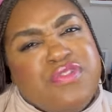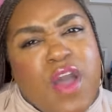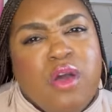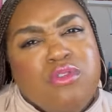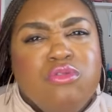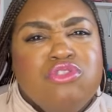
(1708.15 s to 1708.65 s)

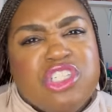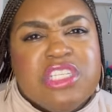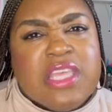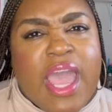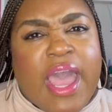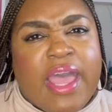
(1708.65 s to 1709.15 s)
phone you
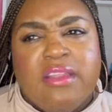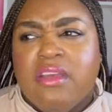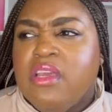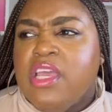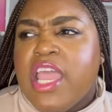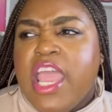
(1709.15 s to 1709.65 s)
just got.
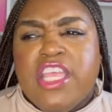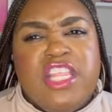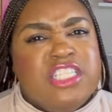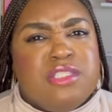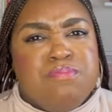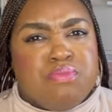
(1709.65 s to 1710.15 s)
And
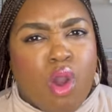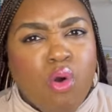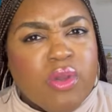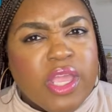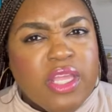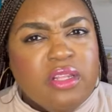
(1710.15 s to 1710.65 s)
it's
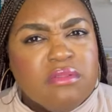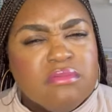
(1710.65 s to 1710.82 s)
broken?